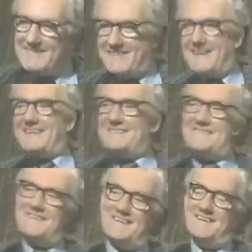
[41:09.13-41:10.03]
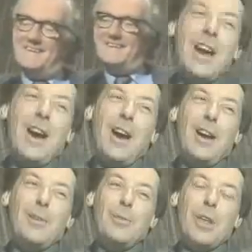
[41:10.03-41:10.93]
Yes. But they
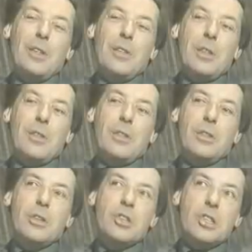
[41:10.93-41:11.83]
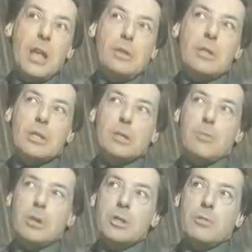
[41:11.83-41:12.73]
are, the sense that a
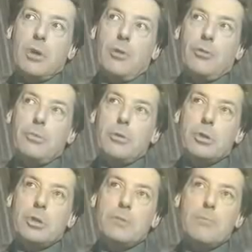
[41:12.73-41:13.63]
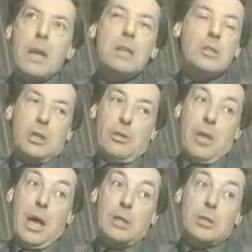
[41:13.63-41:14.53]
positive contribution is made to
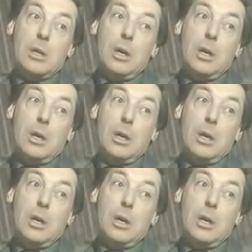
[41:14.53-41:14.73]
that